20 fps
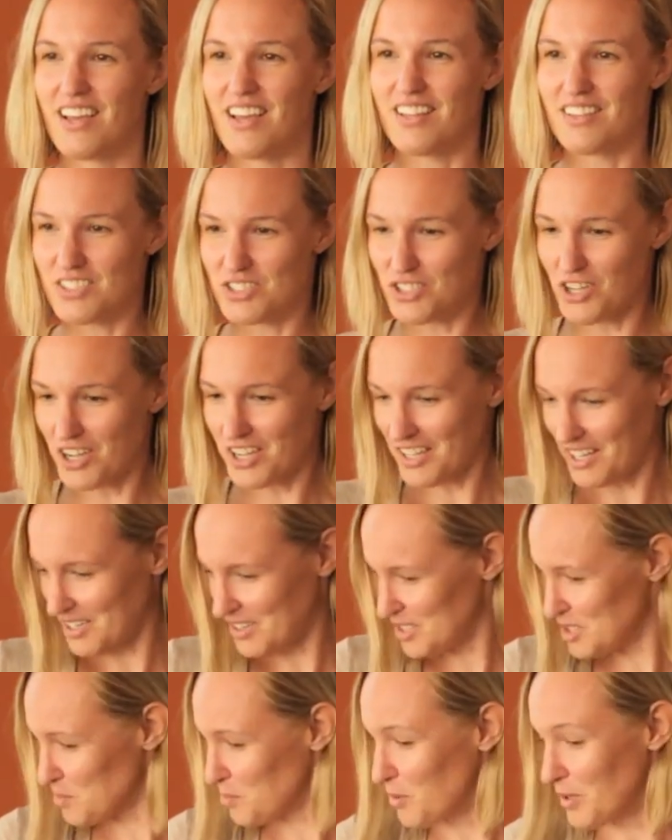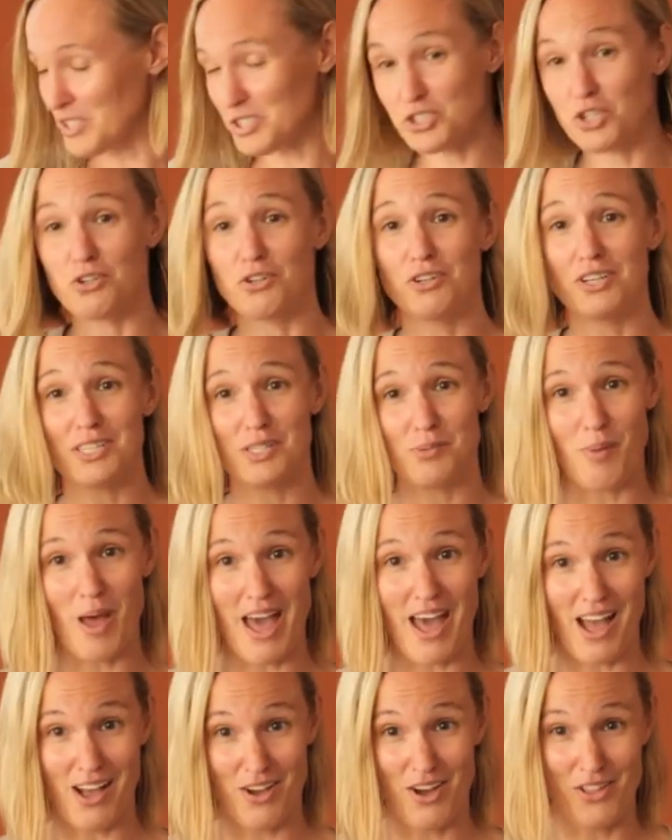And the dog had at this point turned its
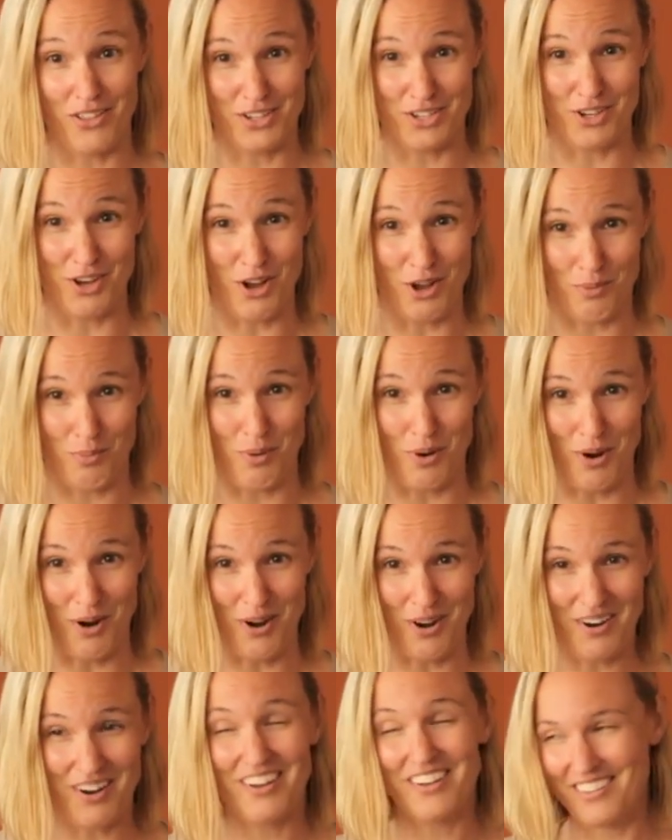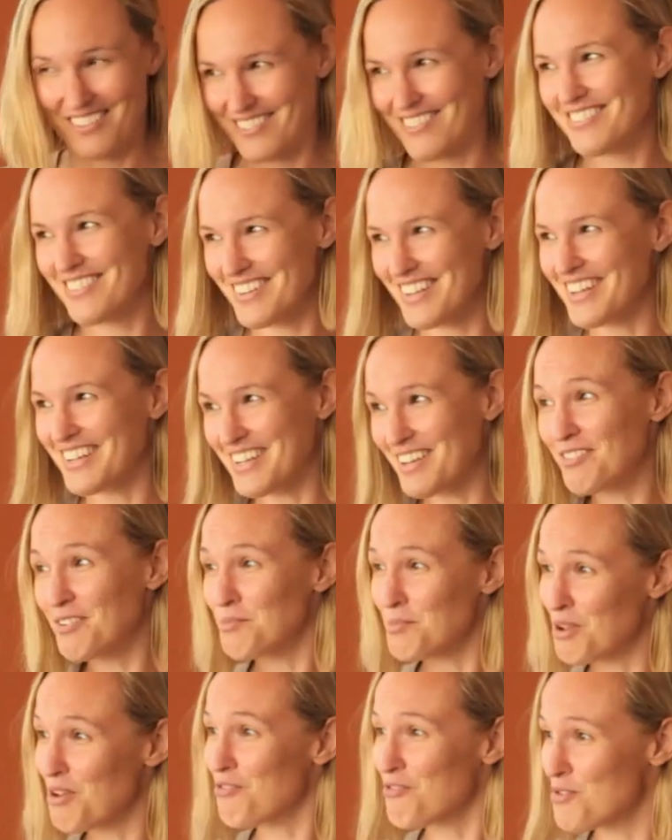back on the dog park. Had
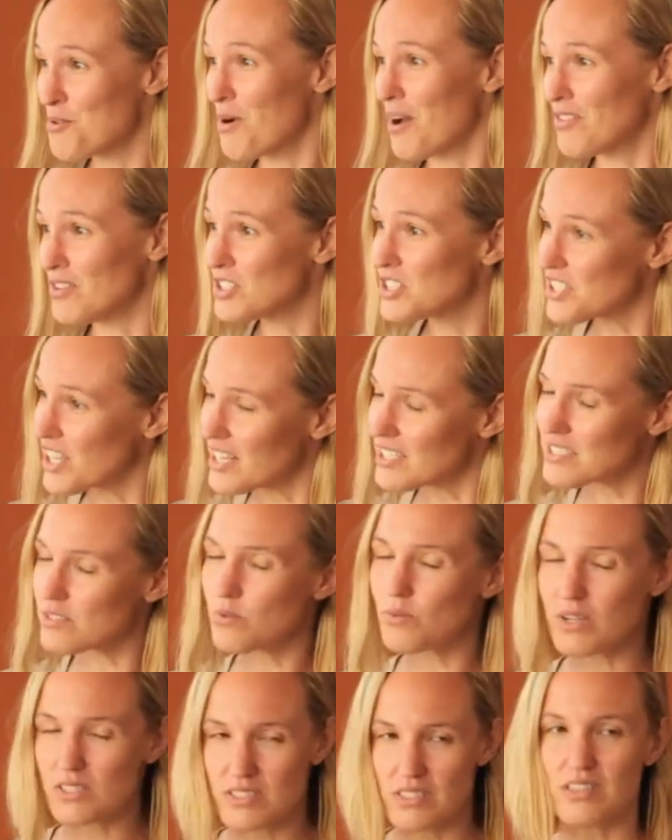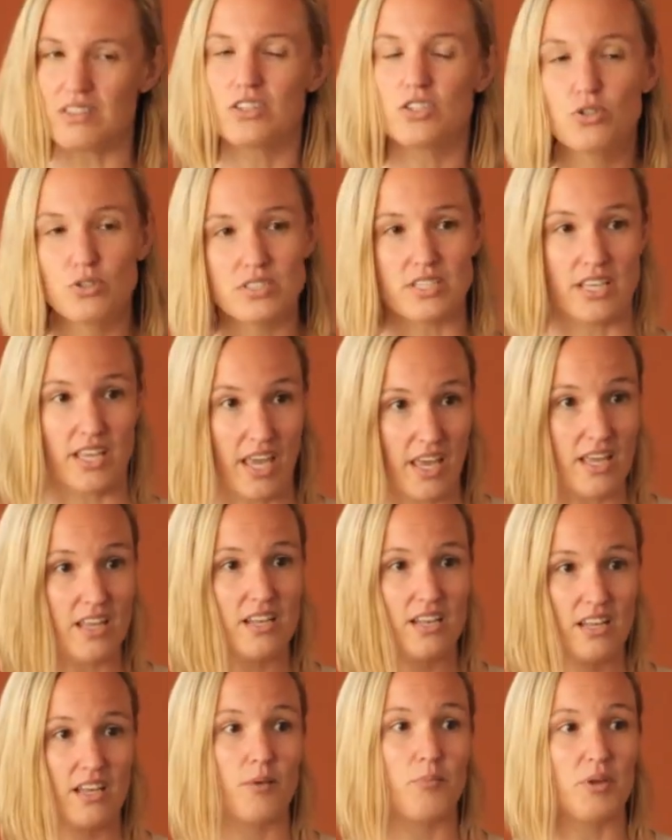given me a few other signs. It wasn't losing it.
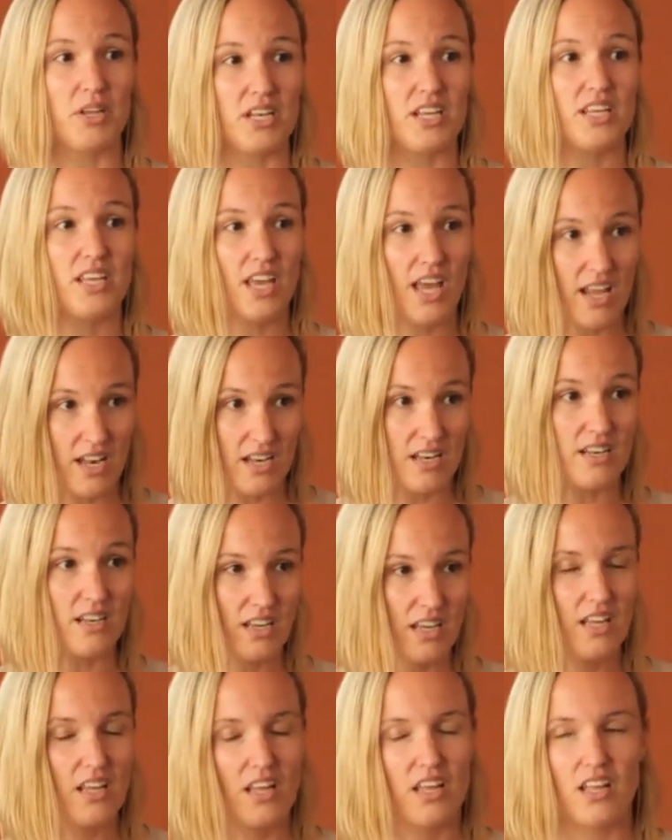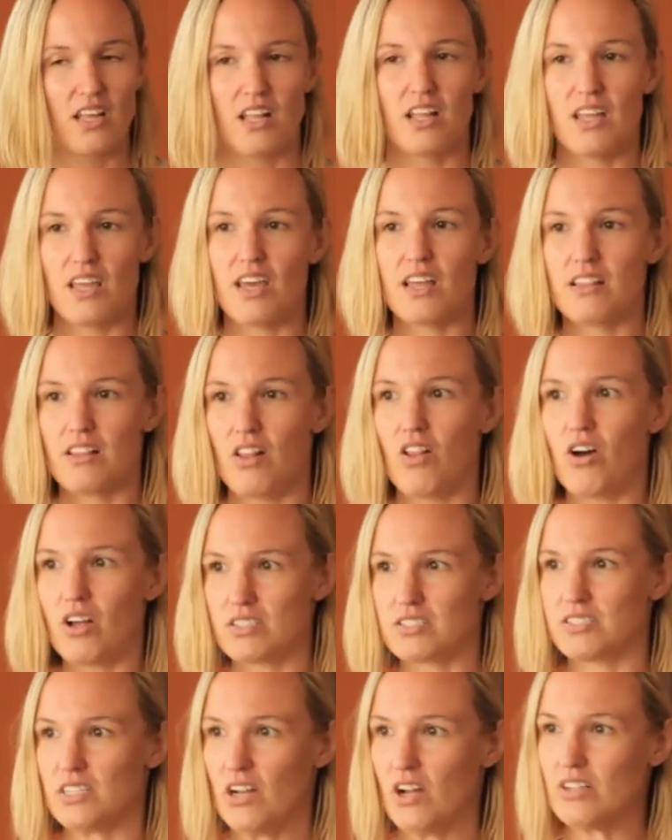I mean, he hadn't
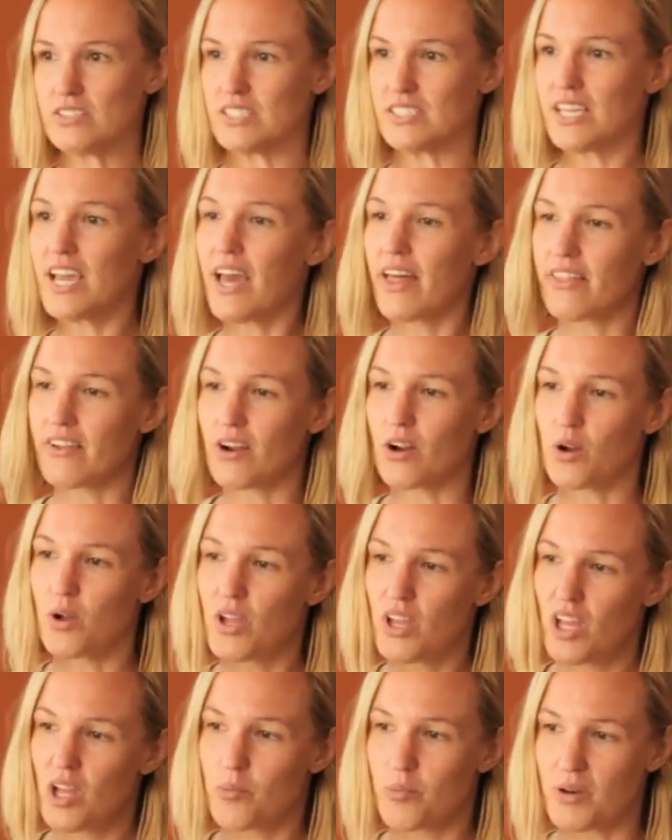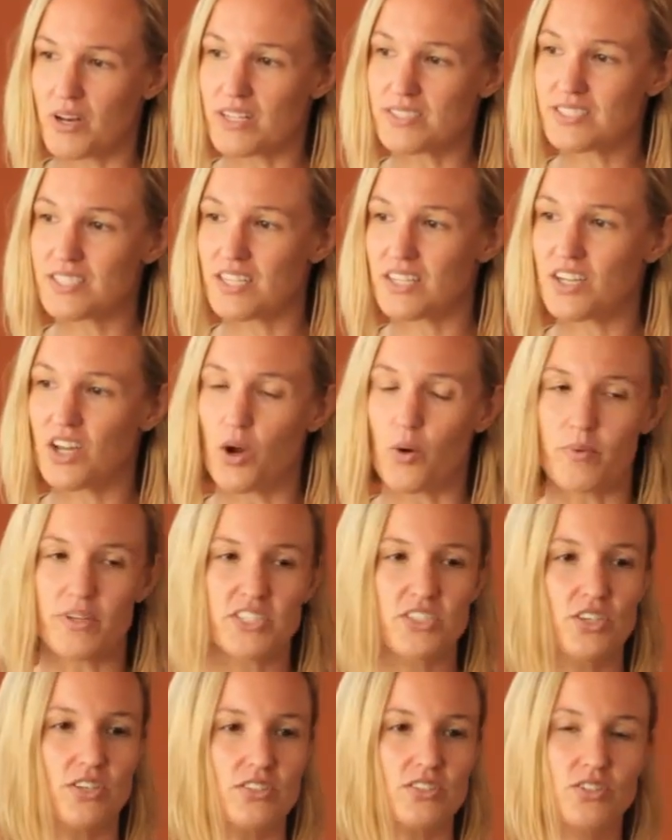lost it altogether. But I said no. We
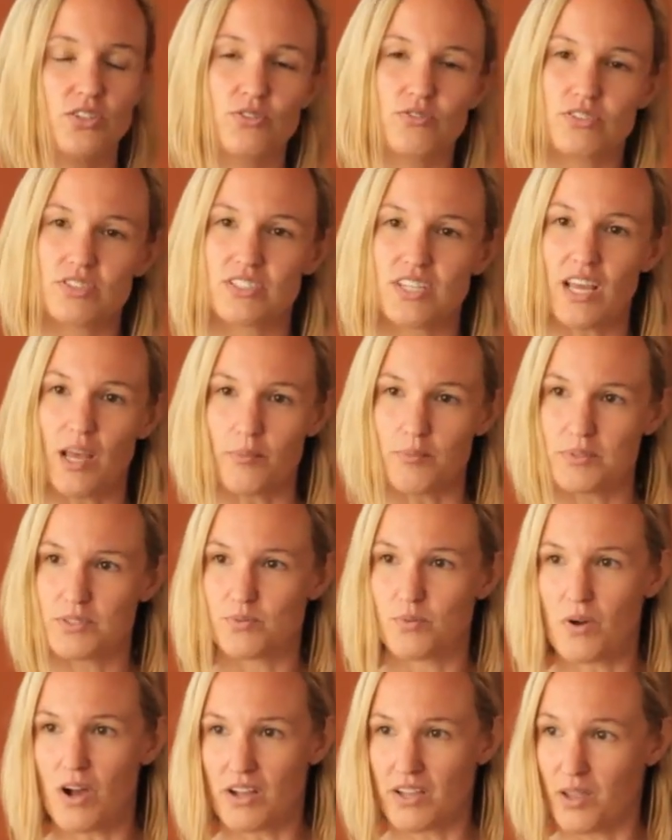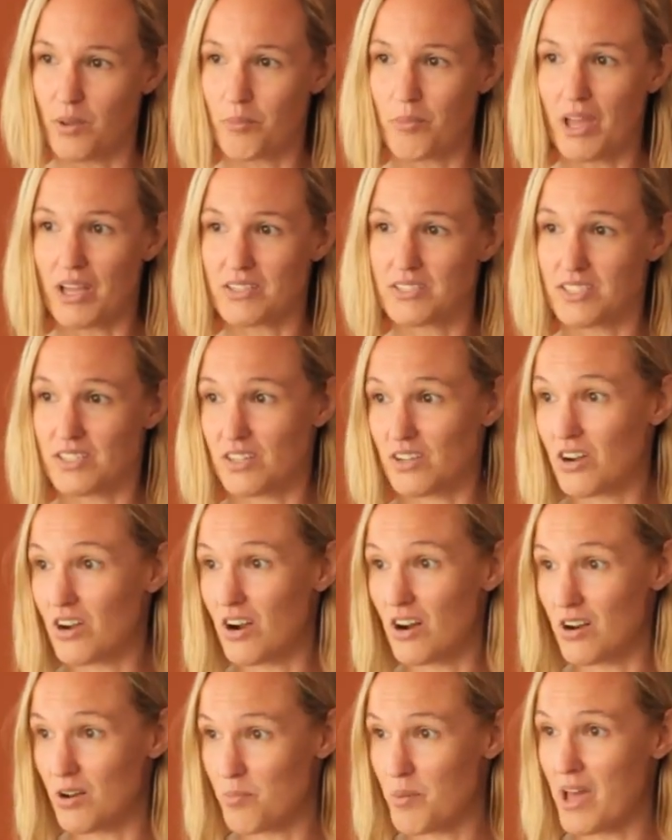took 2 steps walking back to the
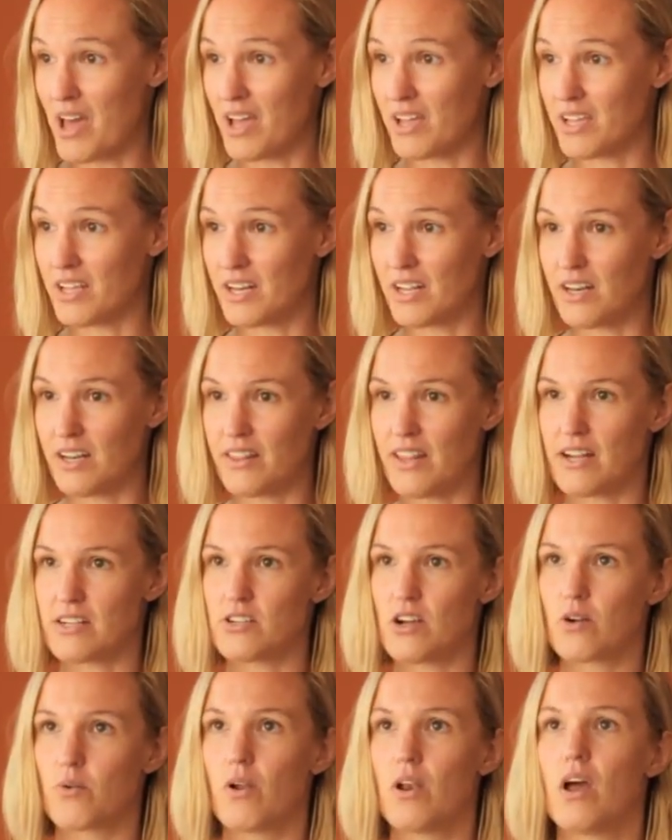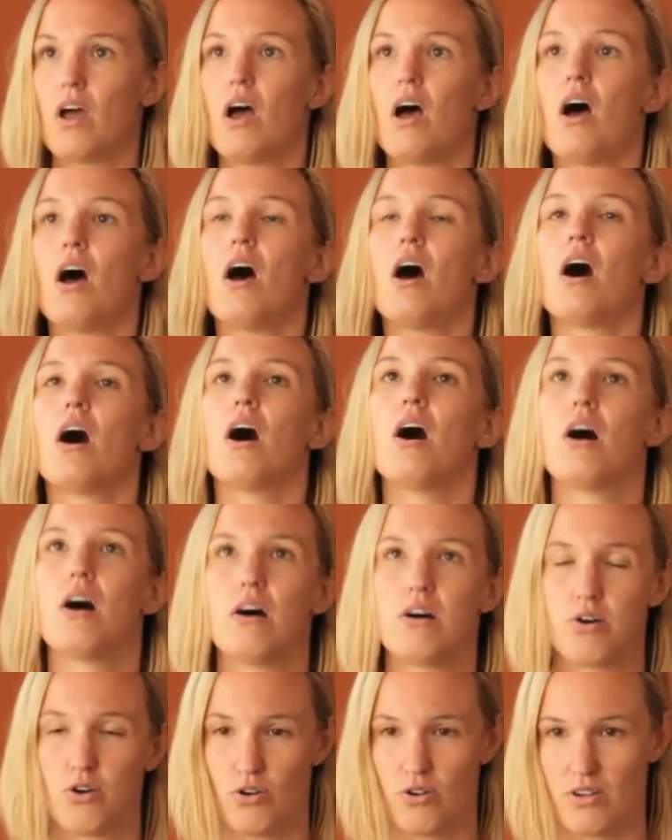car to pack it in, and that dog
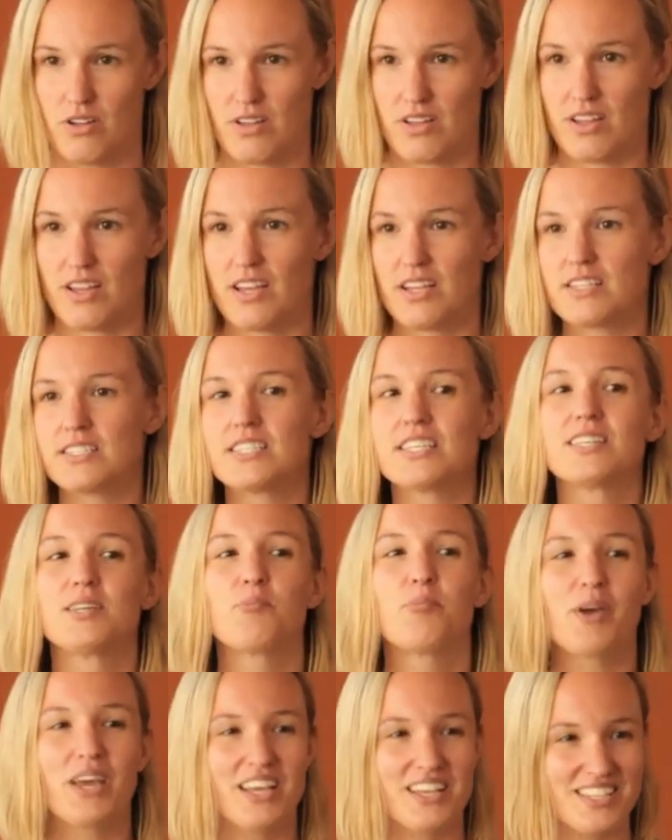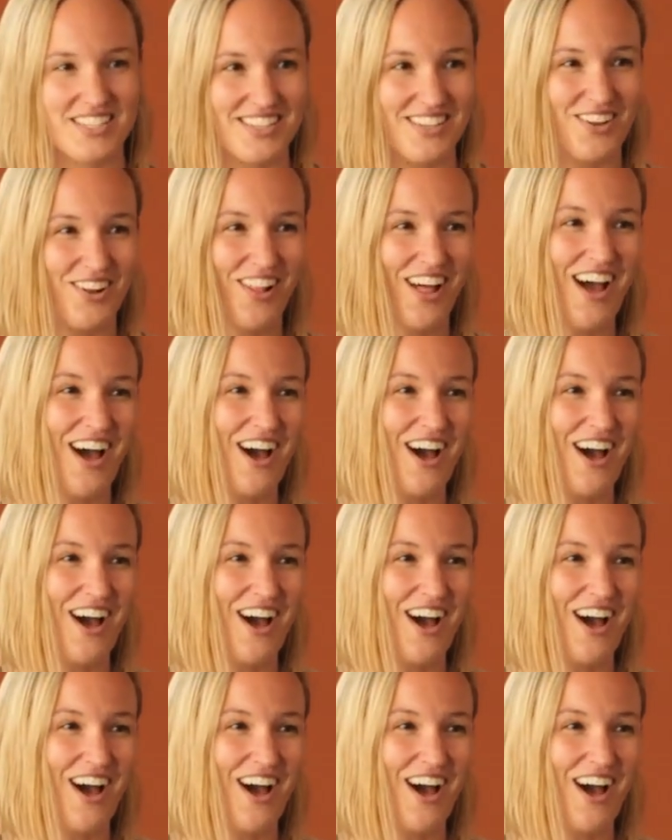went and did the biggest little